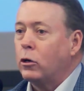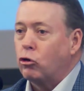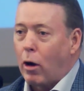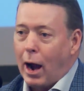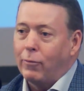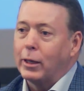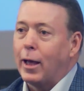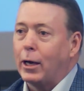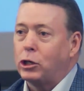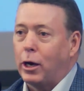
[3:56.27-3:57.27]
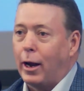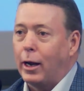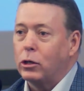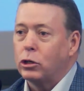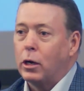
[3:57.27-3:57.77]
driving that
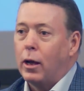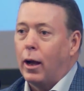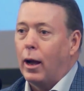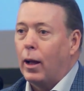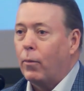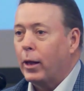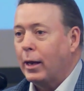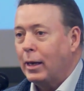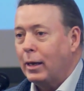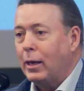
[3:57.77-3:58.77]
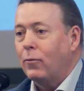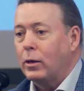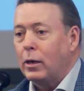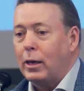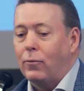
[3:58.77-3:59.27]
change,
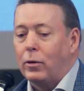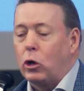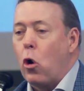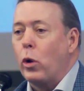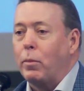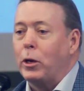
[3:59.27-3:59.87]
even going